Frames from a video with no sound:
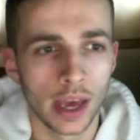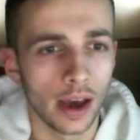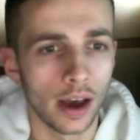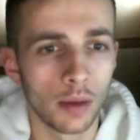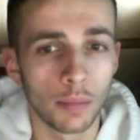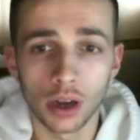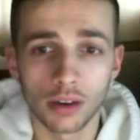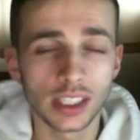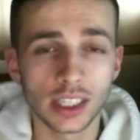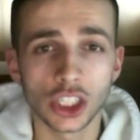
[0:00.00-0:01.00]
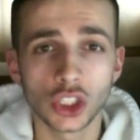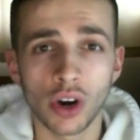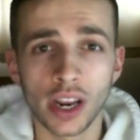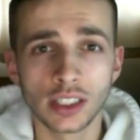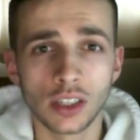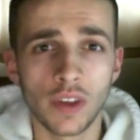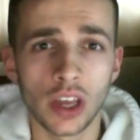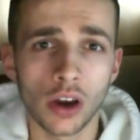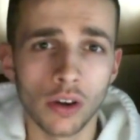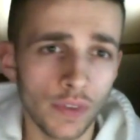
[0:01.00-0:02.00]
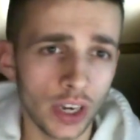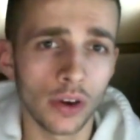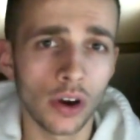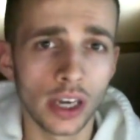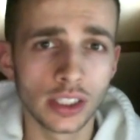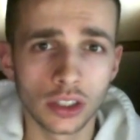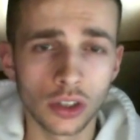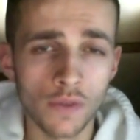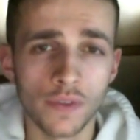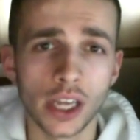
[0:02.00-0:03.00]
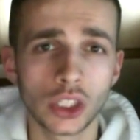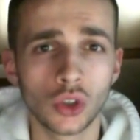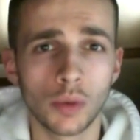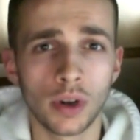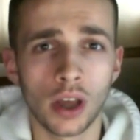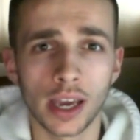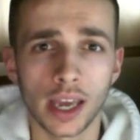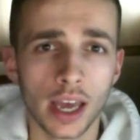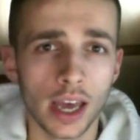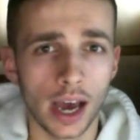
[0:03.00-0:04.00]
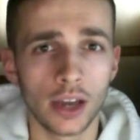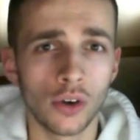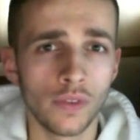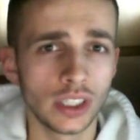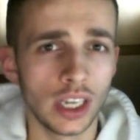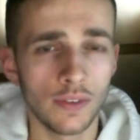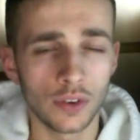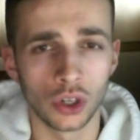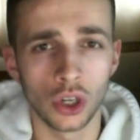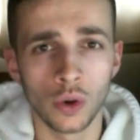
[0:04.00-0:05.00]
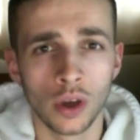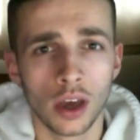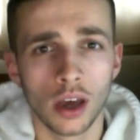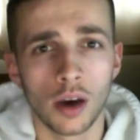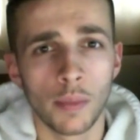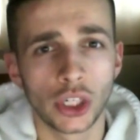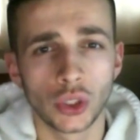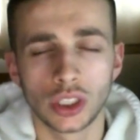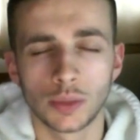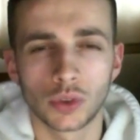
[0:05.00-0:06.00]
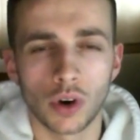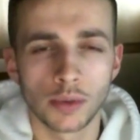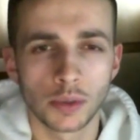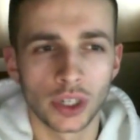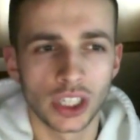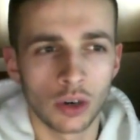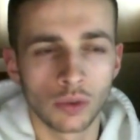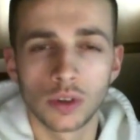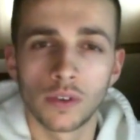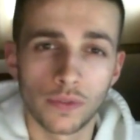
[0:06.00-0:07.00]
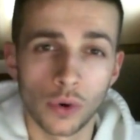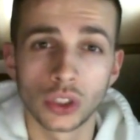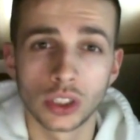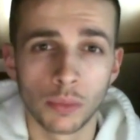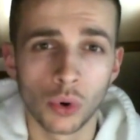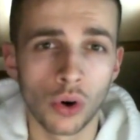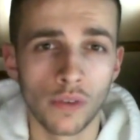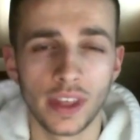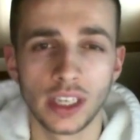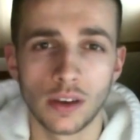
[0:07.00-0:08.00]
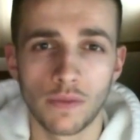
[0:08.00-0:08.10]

But let's get straight into the video guys. Don't forget to drop a like, and obviously if you're new, make sure you subscribe to my channel for some more of these